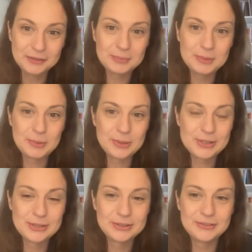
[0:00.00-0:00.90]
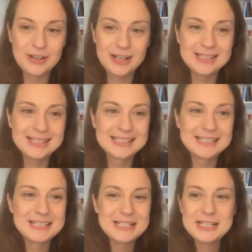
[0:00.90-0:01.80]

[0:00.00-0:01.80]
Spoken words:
from a personal device.